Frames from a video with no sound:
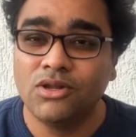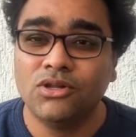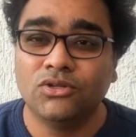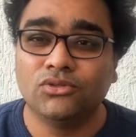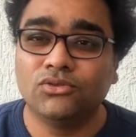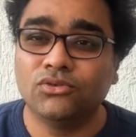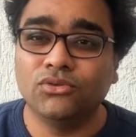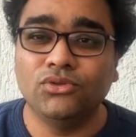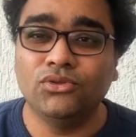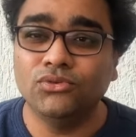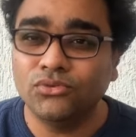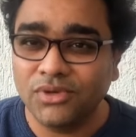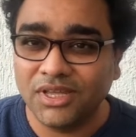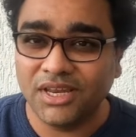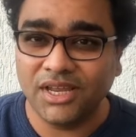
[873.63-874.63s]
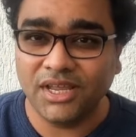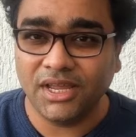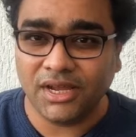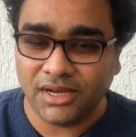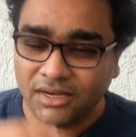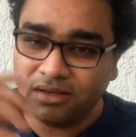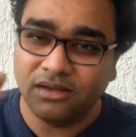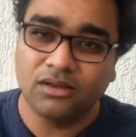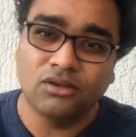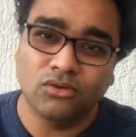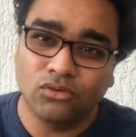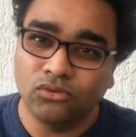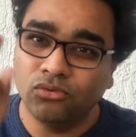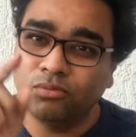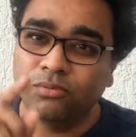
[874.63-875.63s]
So you create a
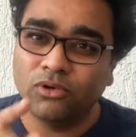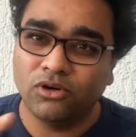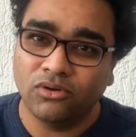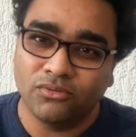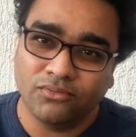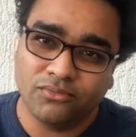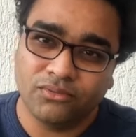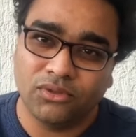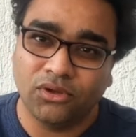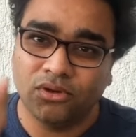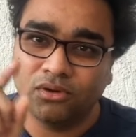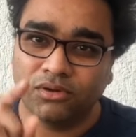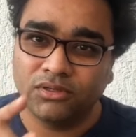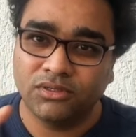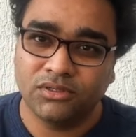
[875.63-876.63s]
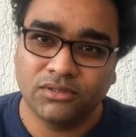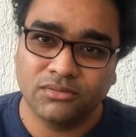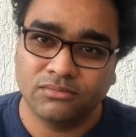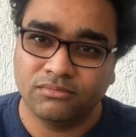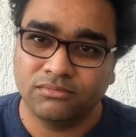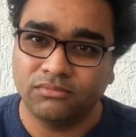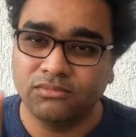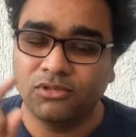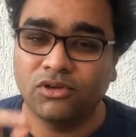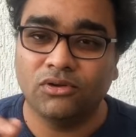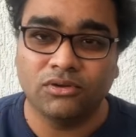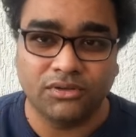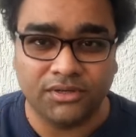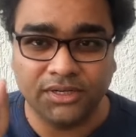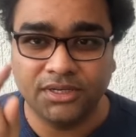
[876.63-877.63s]
loop of thoughts or
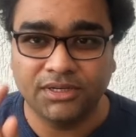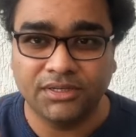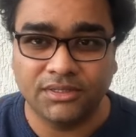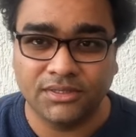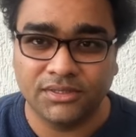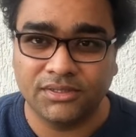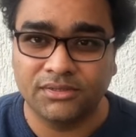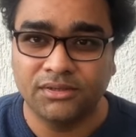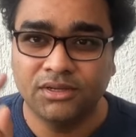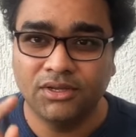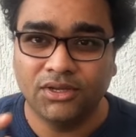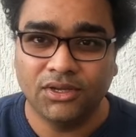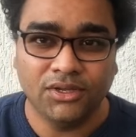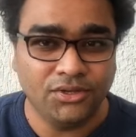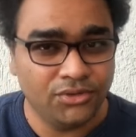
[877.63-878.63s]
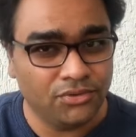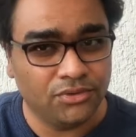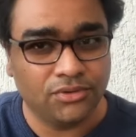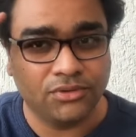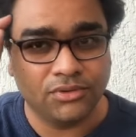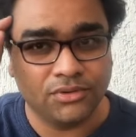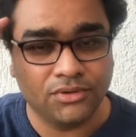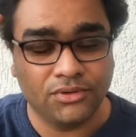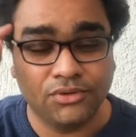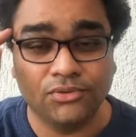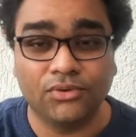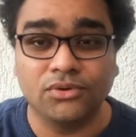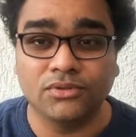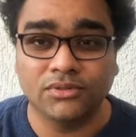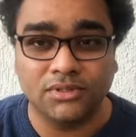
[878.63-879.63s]
triggers in your
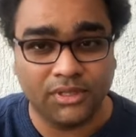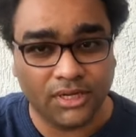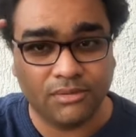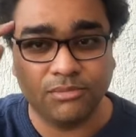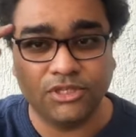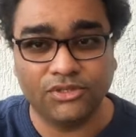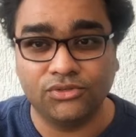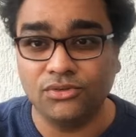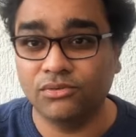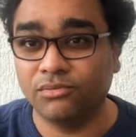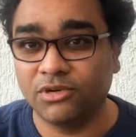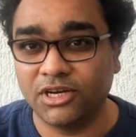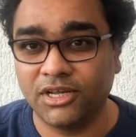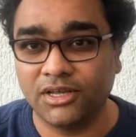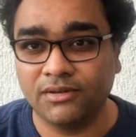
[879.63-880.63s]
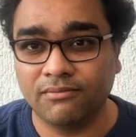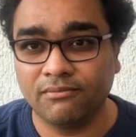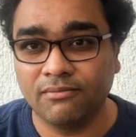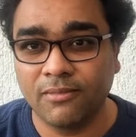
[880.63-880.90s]
neurons, that means your brain.